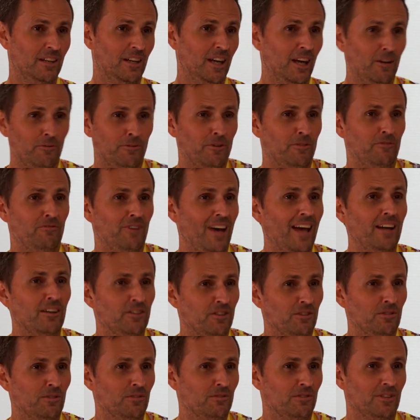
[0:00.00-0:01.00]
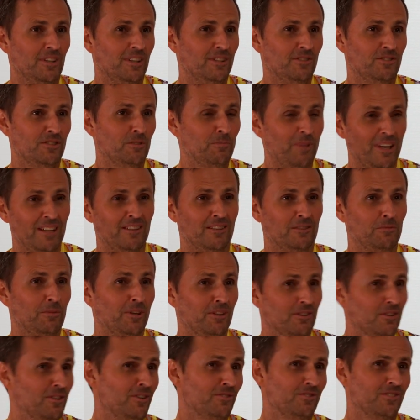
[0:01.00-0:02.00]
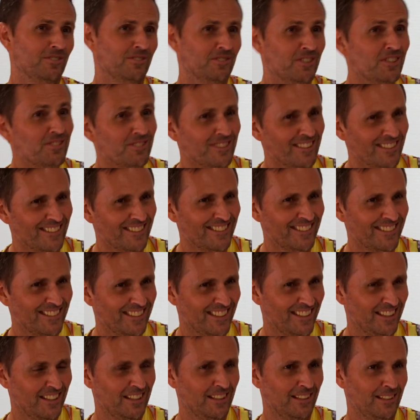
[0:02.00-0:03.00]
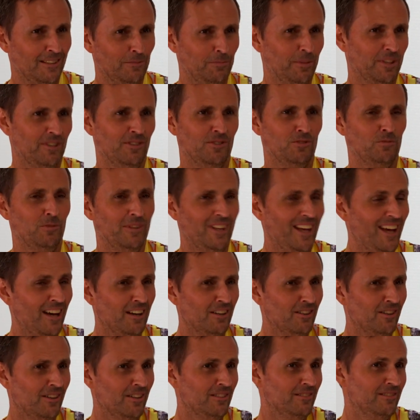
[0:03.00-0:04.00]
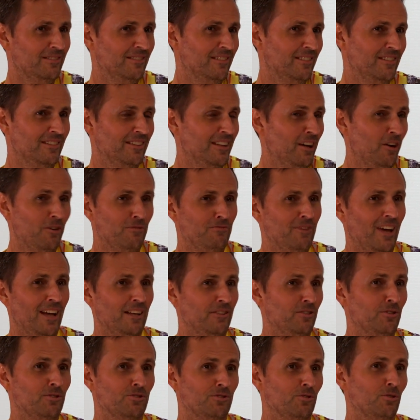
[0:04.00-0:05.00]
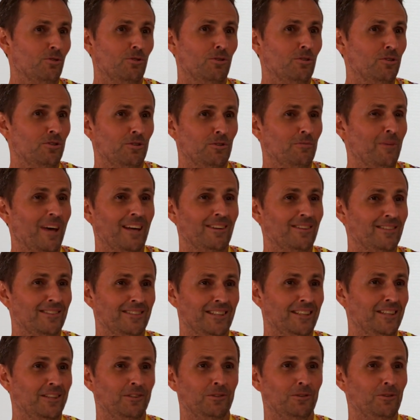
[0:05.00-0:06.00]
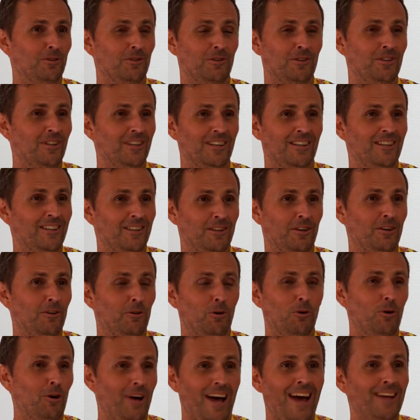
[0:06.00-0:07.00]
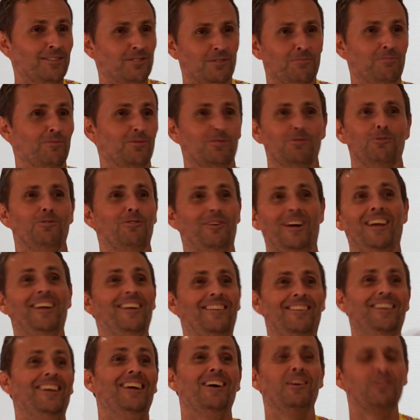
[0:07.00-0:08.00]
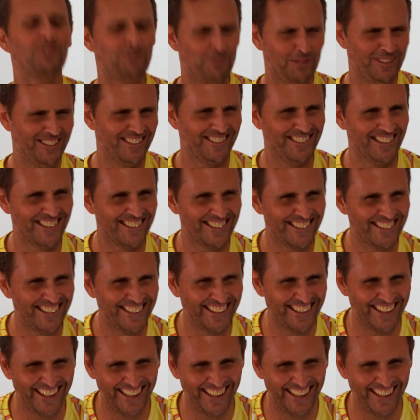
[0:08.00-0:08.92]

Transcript: every value is dependent upon God's existence. Yeah. Because without God, no values or humanity or or atoms or anything else would exist.